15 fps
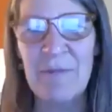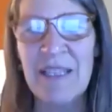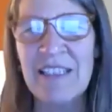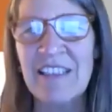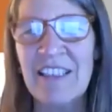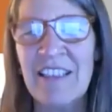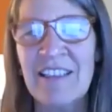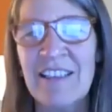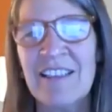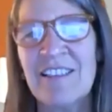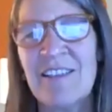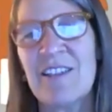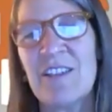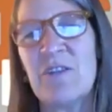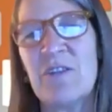in this
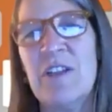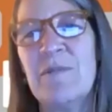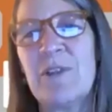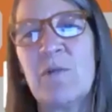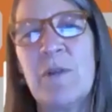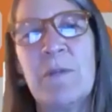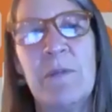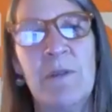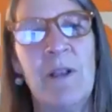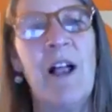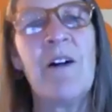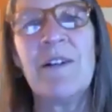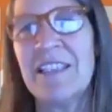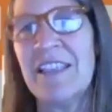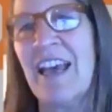stream, so people will
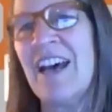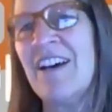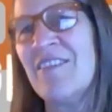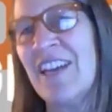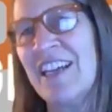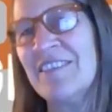always have that.